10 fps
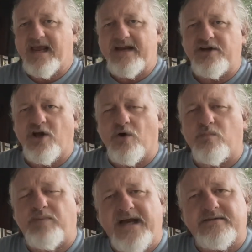And you know,
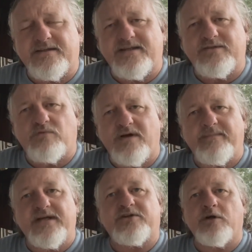Patrick, this wouldn't
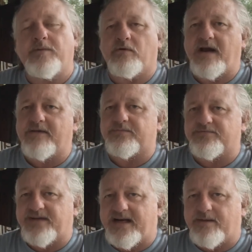be a TubaGram from
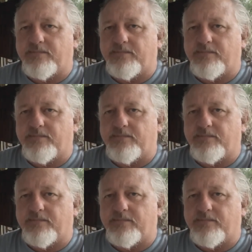San Diego.